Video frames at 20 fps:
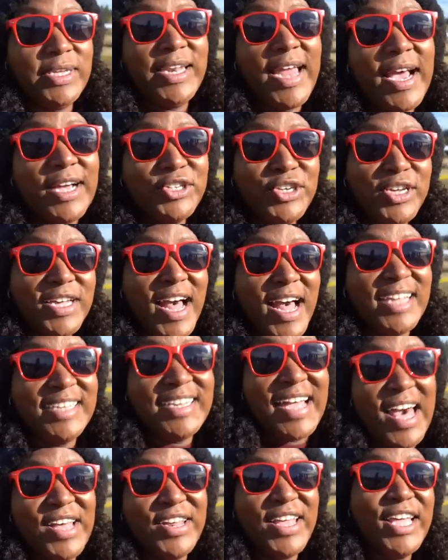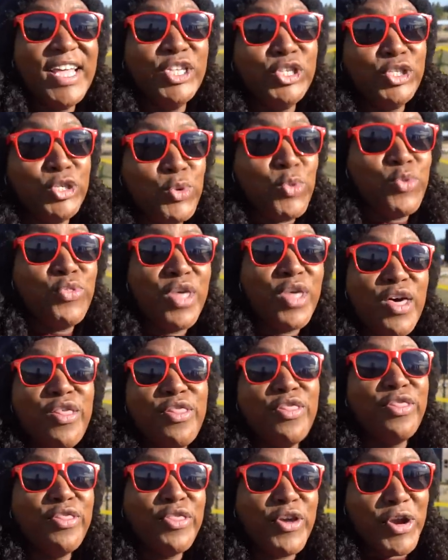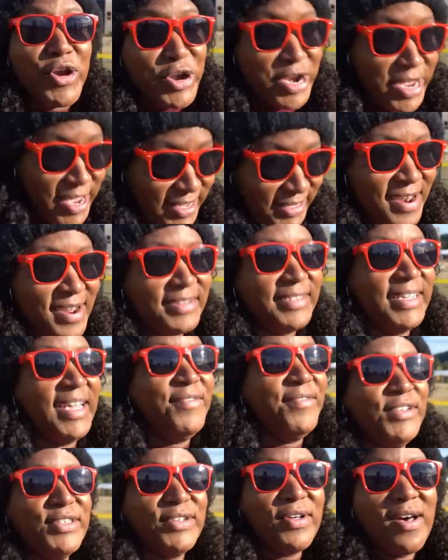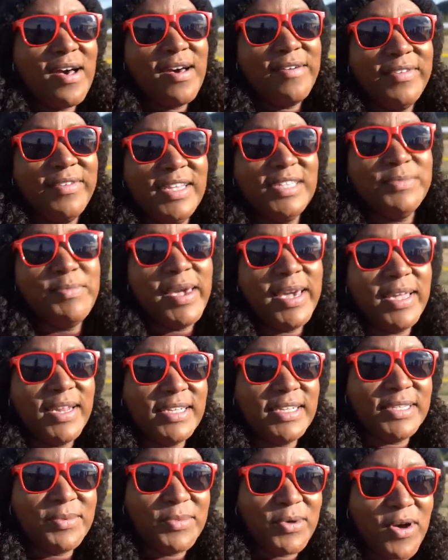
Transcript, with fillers: It actually got down into the 30s. Now Dave is off and he's making us some